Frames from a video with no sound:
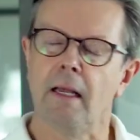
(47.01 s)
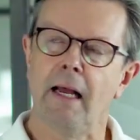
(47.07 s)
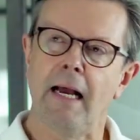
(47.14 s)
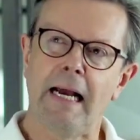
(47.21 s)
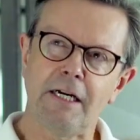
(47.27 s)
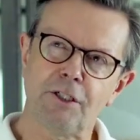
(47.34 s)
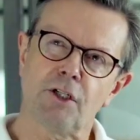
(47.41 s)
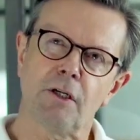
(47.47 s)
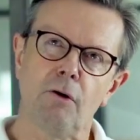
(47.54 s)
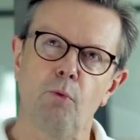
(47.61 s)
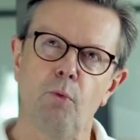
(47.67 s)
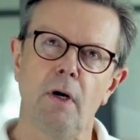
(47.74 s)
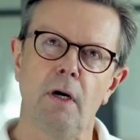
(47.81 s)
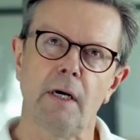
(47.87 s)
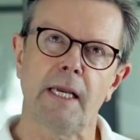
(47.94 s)
Agile
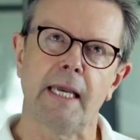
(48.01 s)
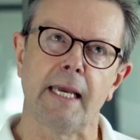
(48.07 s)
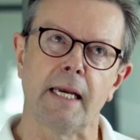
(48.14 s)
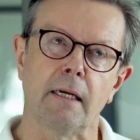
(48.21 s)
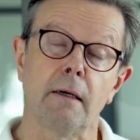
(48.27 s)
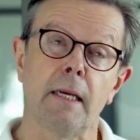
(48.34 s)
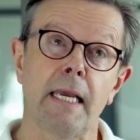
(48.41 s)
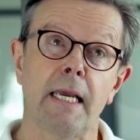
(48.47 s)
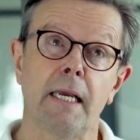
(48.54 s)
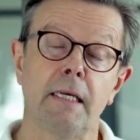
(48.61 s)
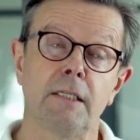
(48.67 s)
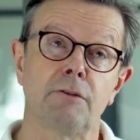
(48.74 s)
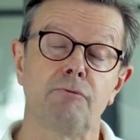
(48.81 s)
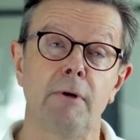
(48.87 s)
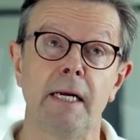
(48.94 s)
working
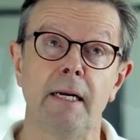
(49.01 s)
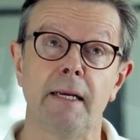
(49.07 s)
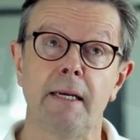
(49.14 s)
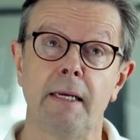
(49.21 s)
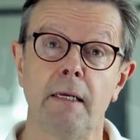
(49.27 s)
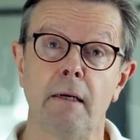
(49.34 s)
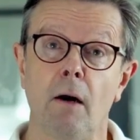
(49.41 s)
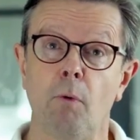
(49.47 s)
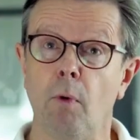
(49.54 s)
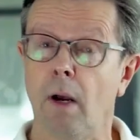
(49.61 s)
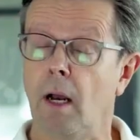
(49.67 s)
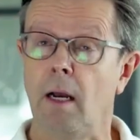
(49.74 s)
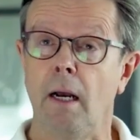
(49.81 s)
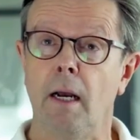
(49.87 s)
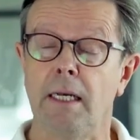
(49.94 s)
is really,
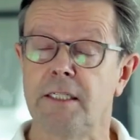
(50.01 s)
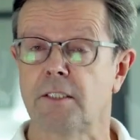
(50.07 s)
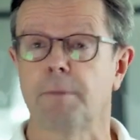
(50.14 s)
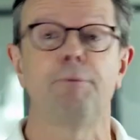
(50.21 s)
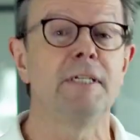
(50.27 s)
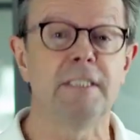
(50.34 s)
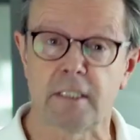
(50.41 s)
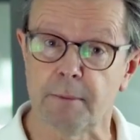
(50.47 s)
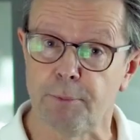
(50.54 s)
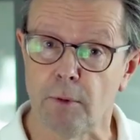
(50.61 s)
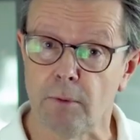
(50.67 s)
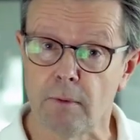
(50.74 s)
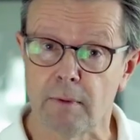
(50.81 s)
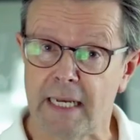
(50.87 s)
it's a principle.